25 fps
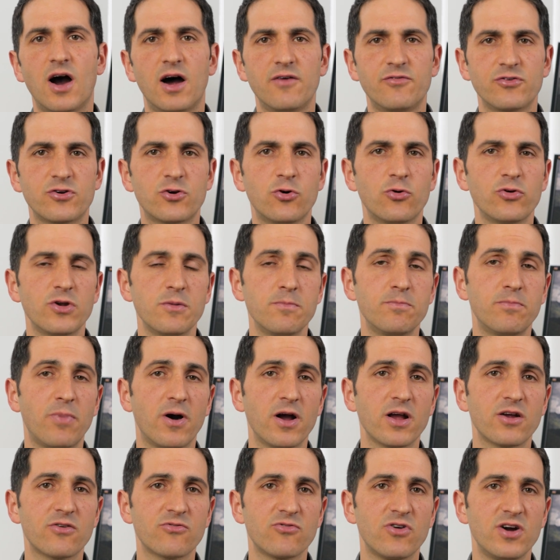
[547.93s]
I've recorded
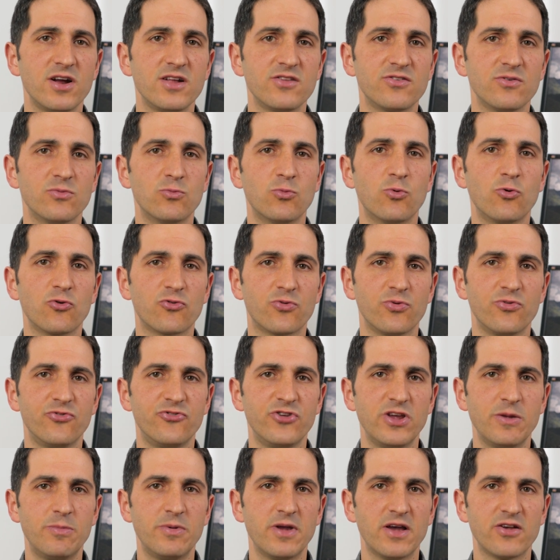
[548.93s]
bike rides and walks
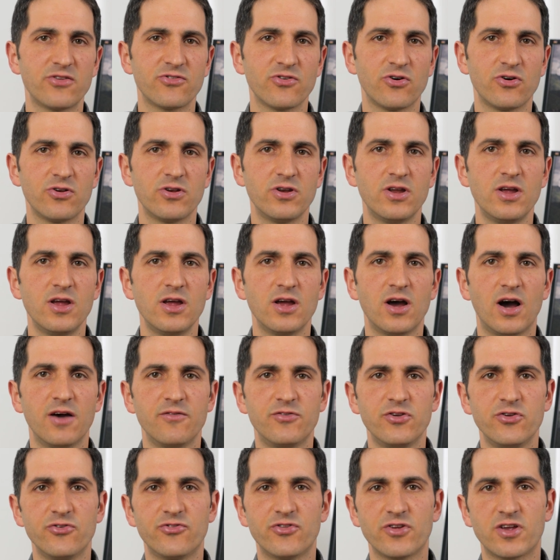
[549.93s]
with GPS on.
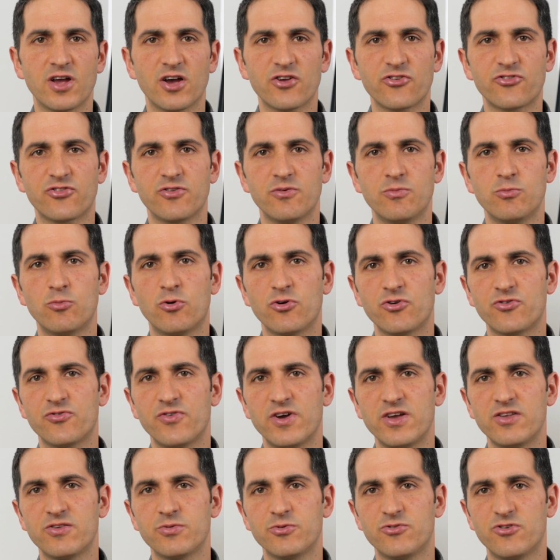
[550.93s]
I've used a custom watch
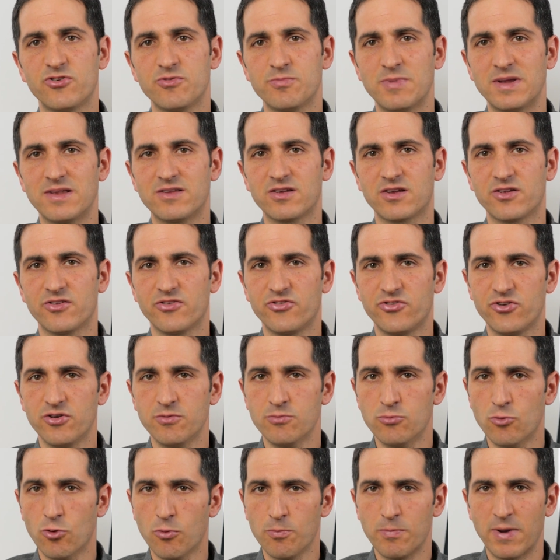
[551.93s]
face, which is meant to
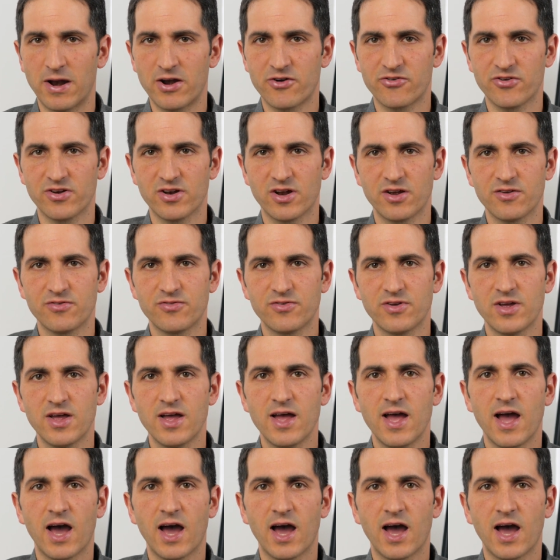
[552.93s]
consume more battery life.